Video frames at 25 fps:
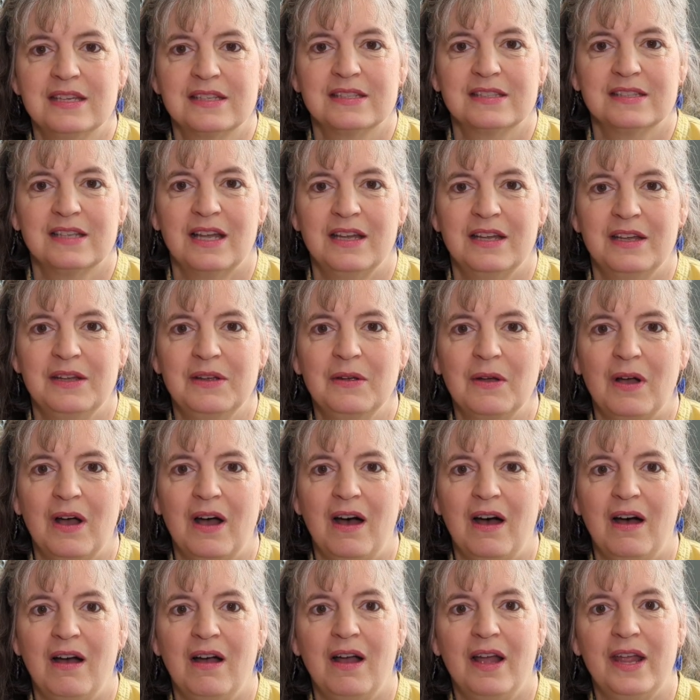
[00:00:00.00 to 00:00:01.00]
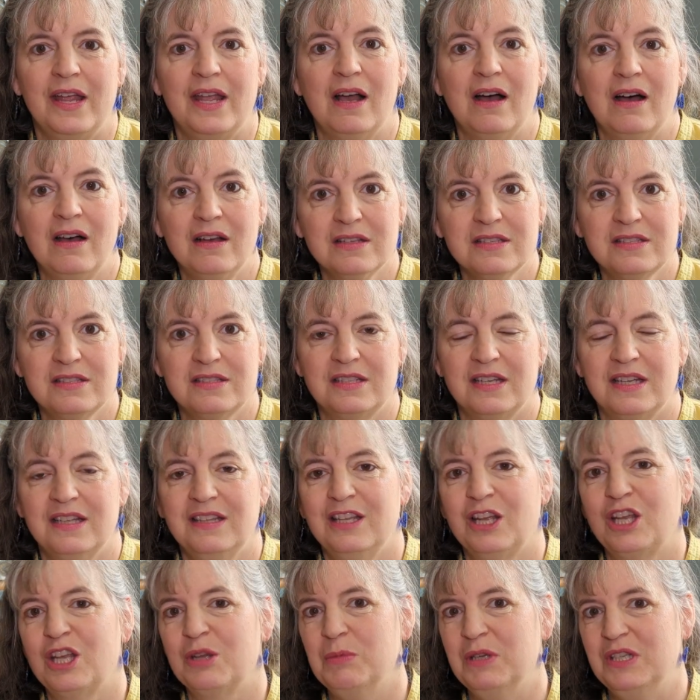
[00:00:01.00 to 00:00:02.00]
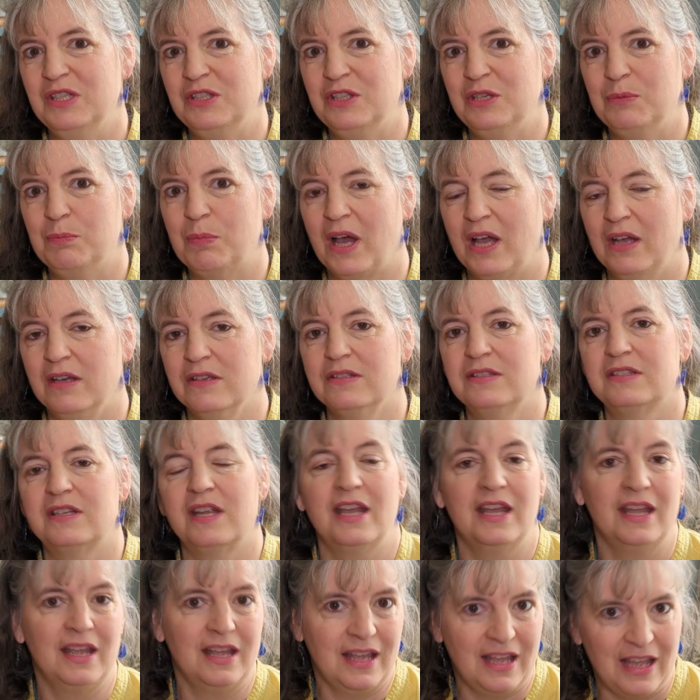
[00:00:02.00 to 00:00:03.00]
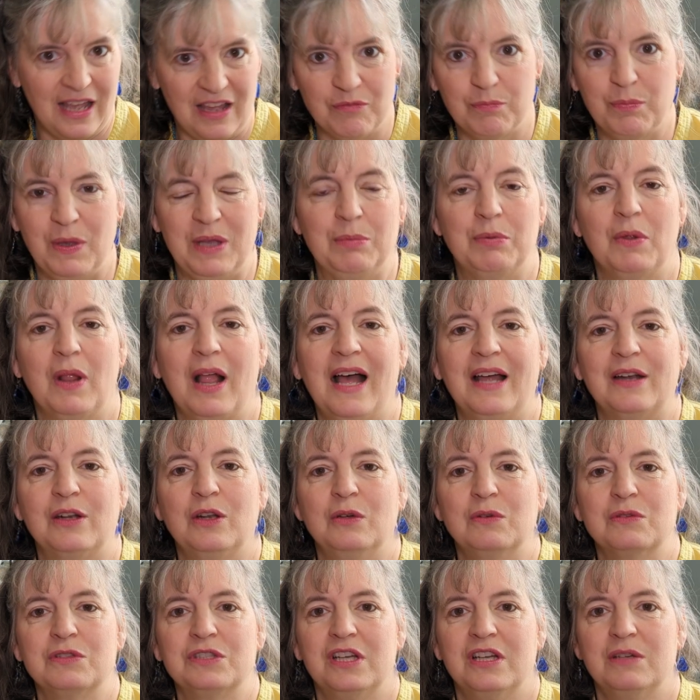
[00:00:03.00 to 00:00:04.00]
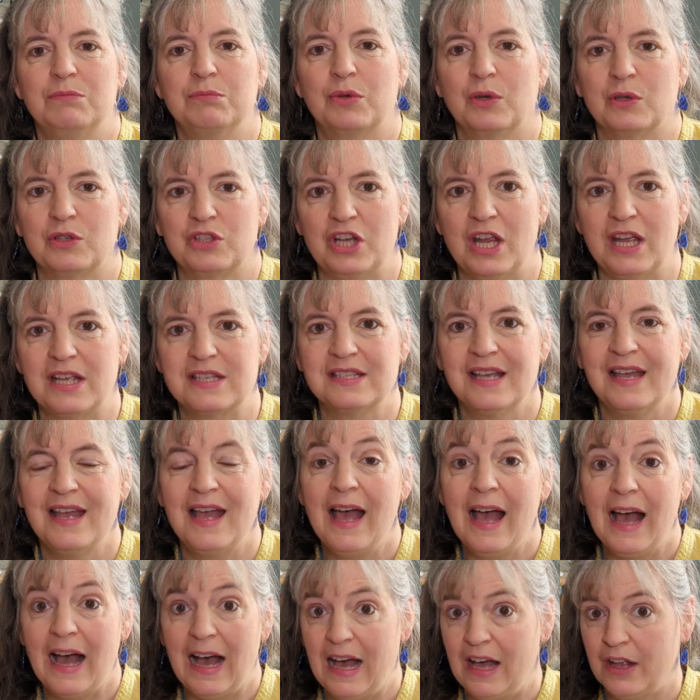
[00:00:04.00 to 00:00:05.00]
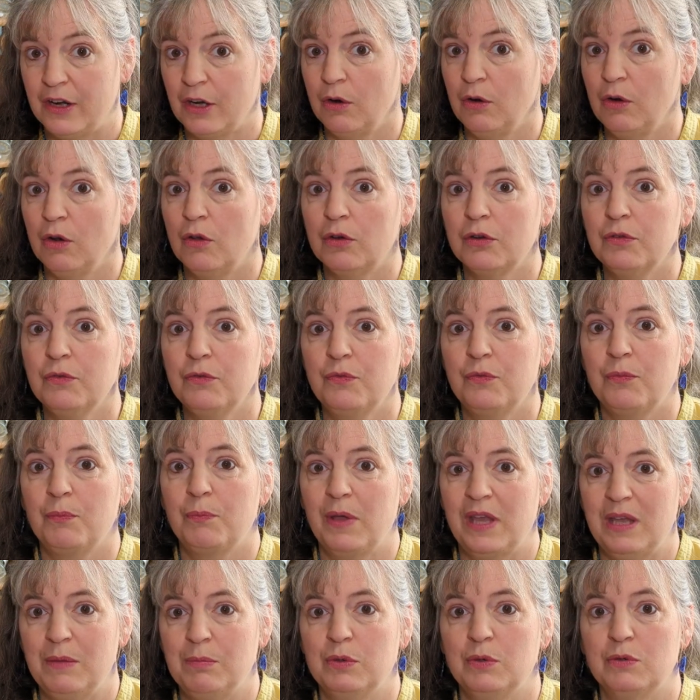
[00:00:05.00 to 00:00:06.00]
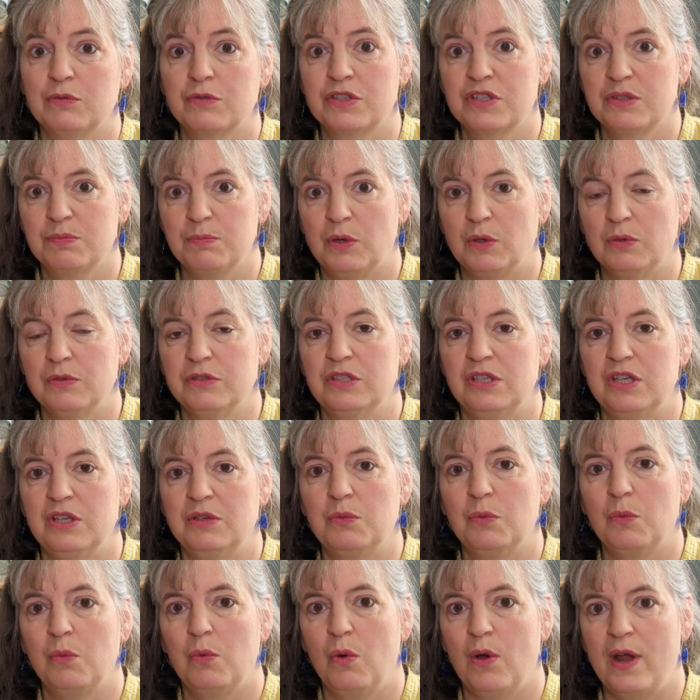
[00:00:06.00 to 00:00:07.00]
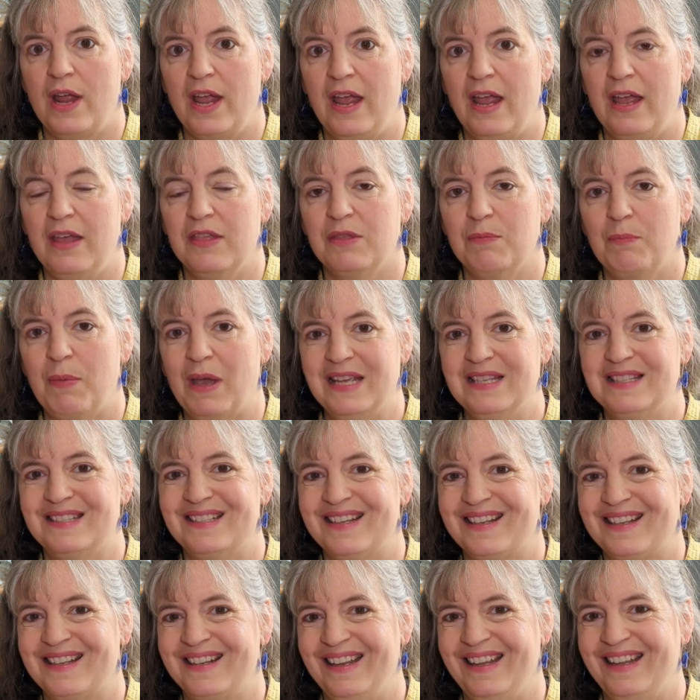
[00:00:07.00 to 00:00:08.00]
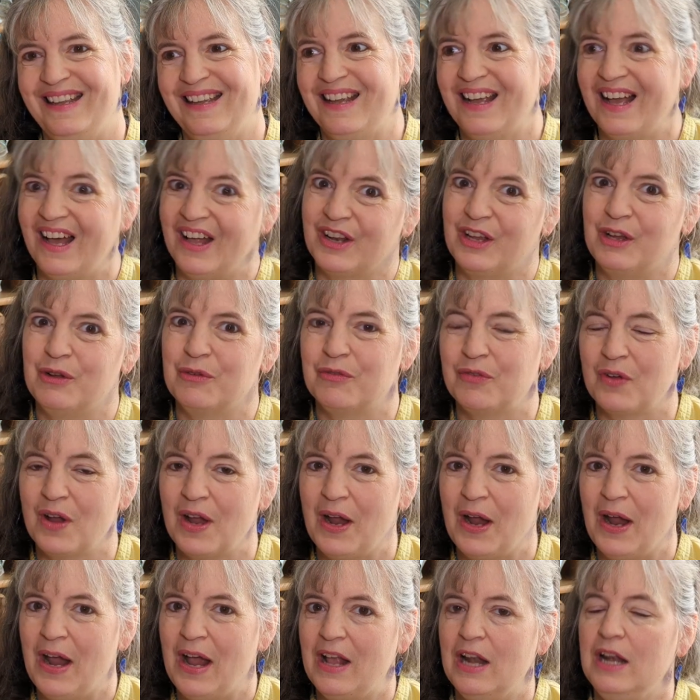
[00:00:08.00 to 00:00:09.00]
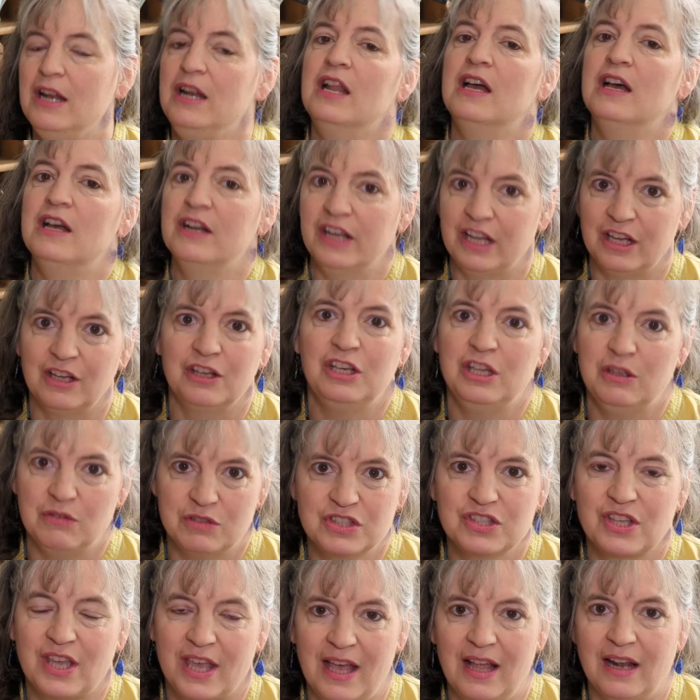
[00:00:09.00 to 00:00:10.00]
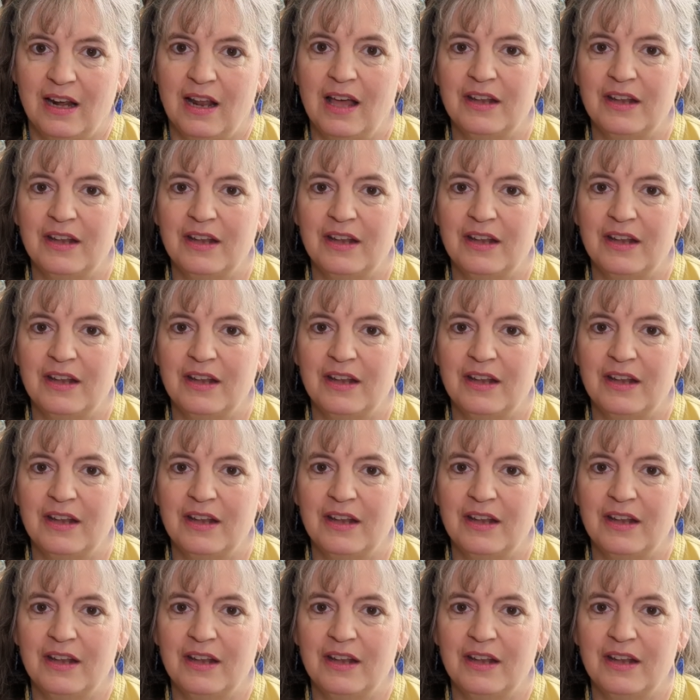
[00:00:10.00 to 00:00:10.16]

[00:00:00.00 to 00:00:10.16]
So I asked in the community post if people had long-term projects, and a lot of people responded with basically kind of learning a new skill.